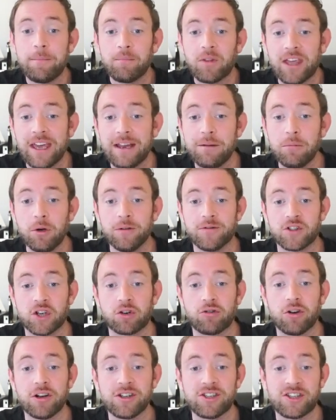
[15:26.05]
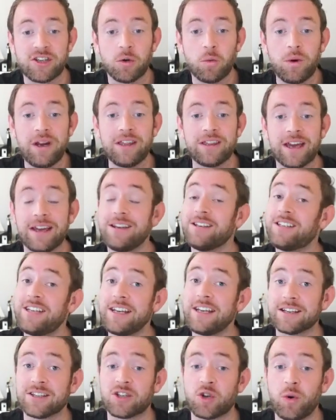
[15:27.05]
King moves across, we then
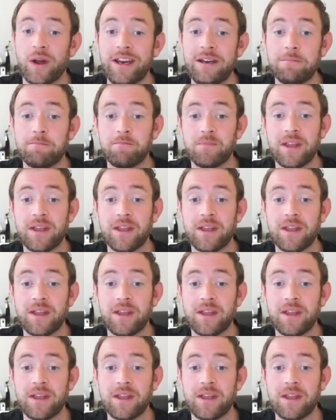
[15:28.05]
take his queen,